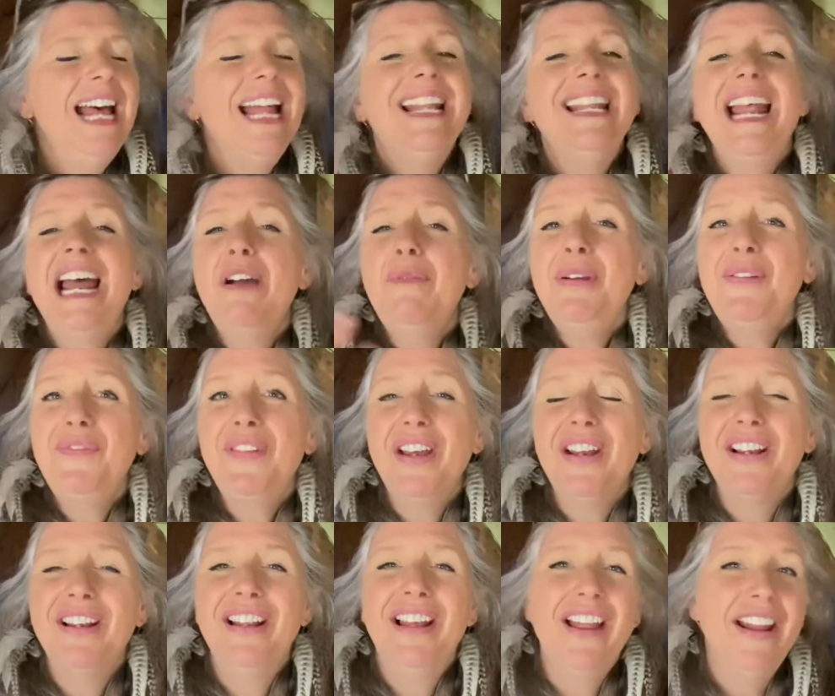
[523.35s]
Now we've
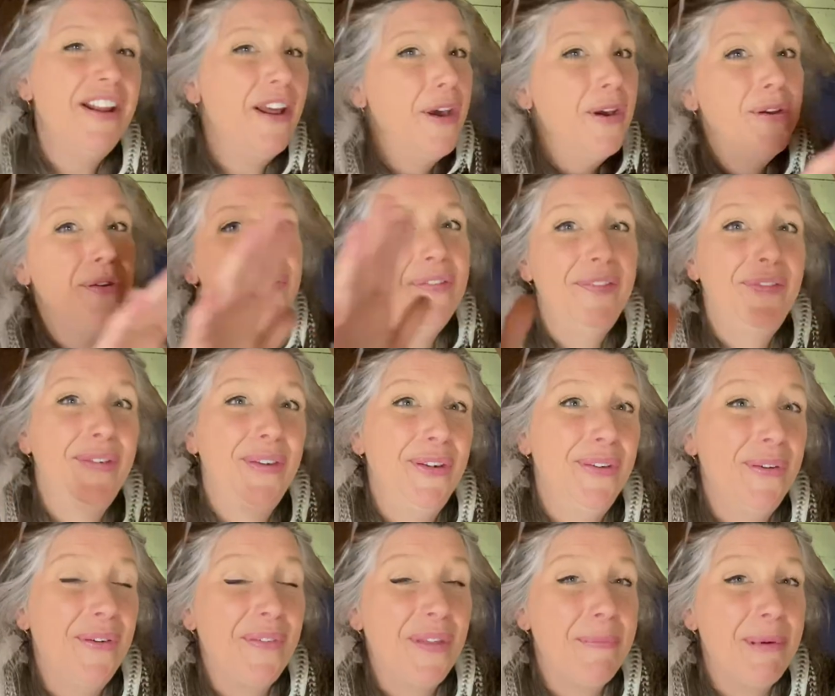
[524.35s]
done an
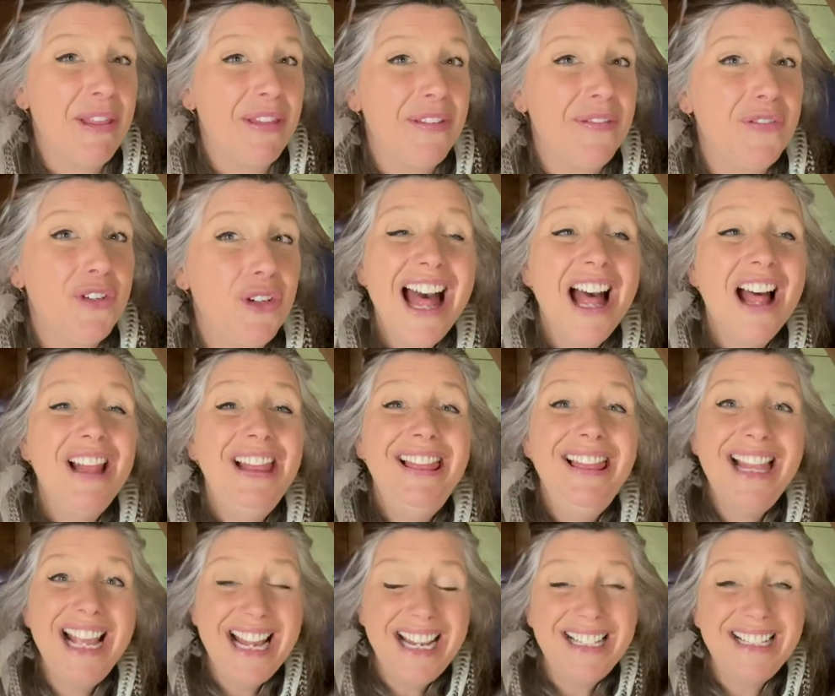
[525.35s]
overview of the month of June,
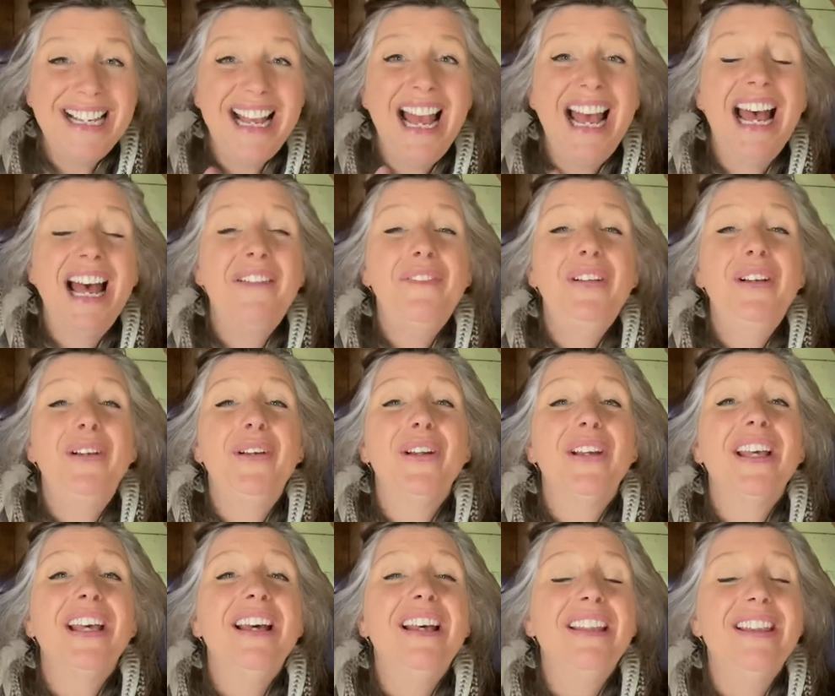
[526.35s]
let's have a look
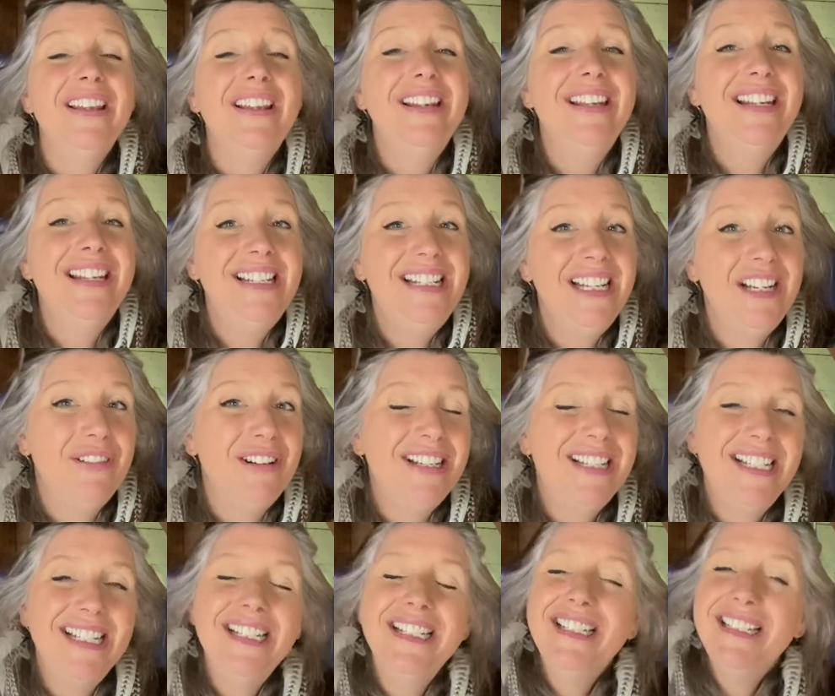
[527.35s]
at the
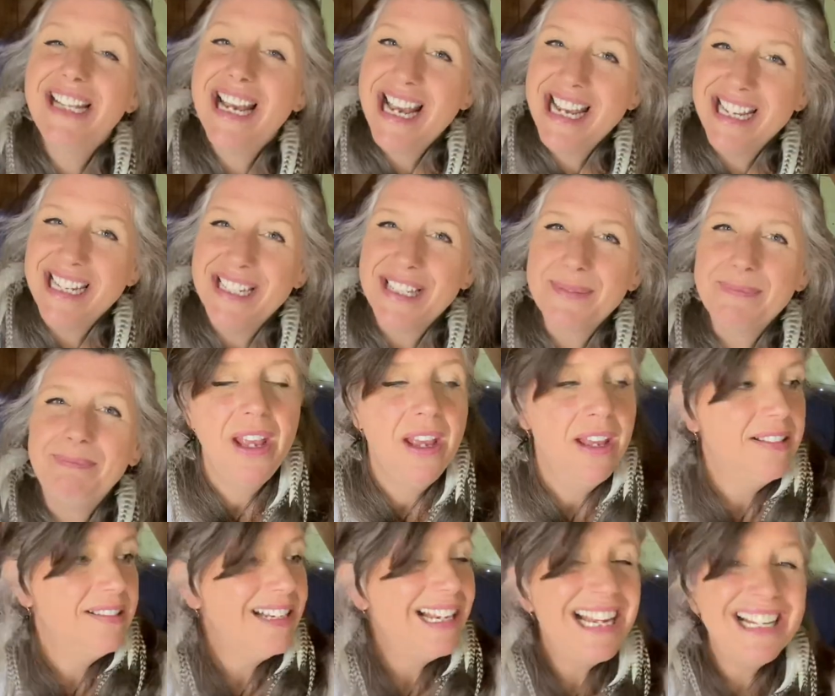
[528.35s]
nitty-gritty days.
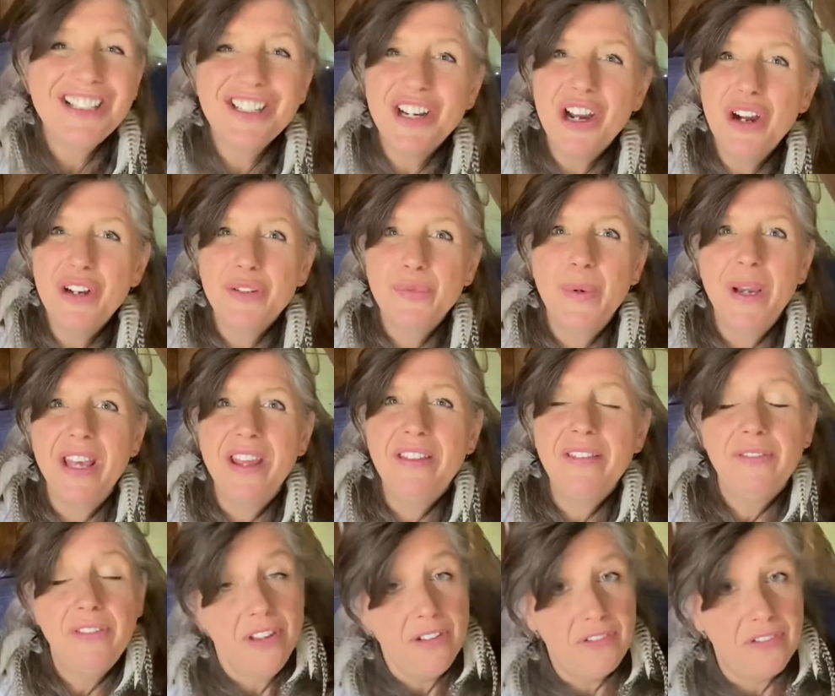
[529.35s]
So let's start with
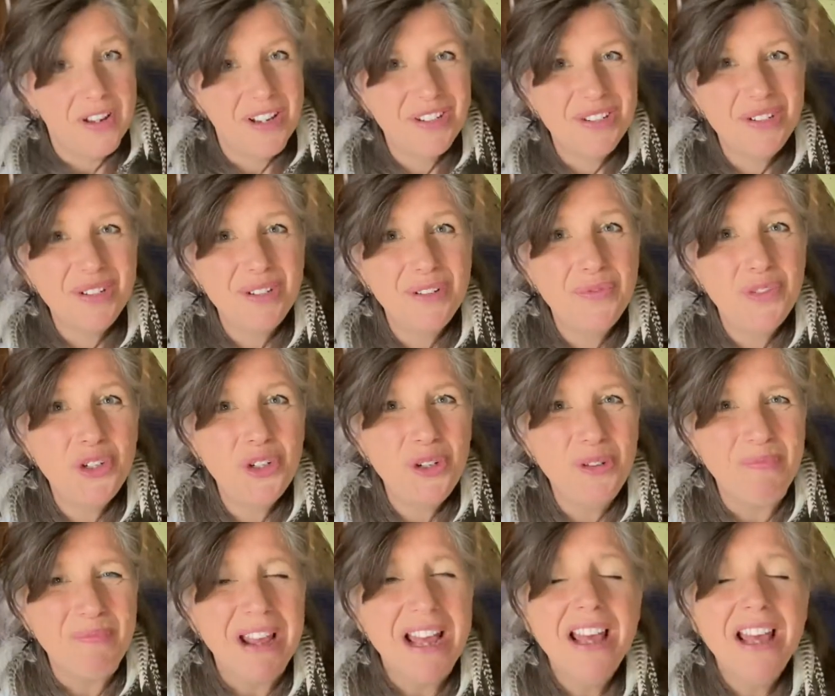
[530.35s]
the 1st of June.